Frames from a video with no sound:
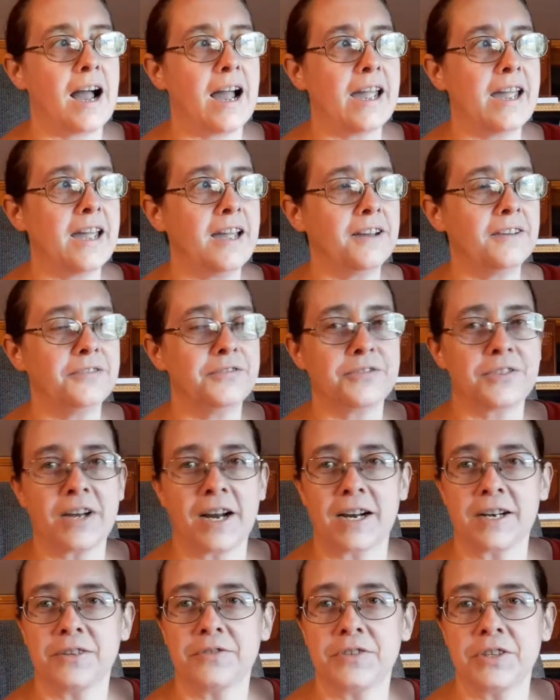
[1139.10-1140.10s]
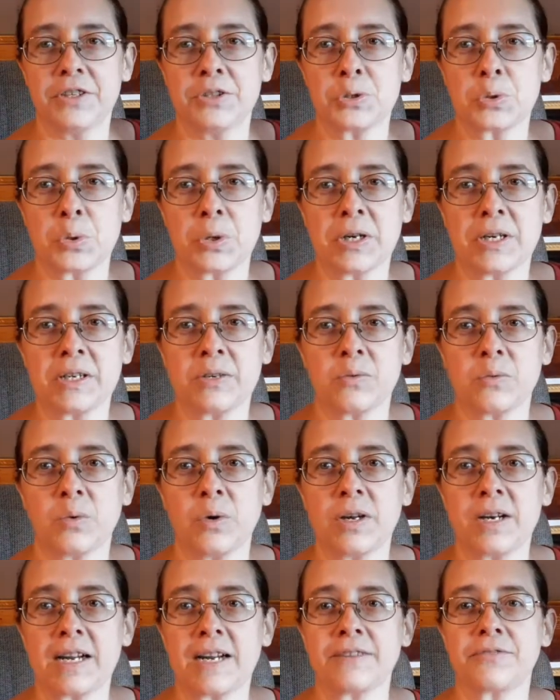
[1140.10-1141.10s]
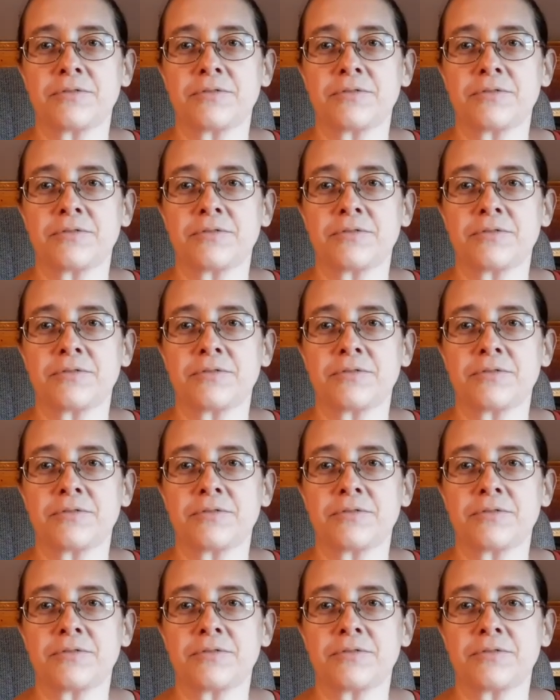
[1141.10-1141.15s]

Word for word: I have kind of enjoyed what